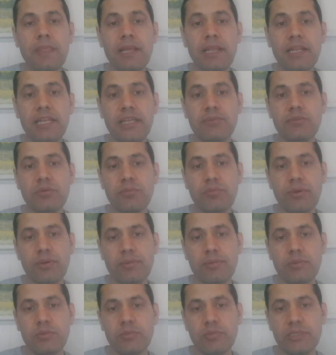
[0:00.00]
Leave the
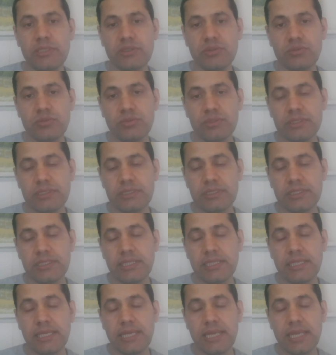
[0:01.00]
performance-based questions
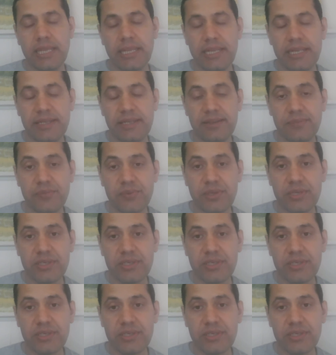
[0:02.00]
at the end of the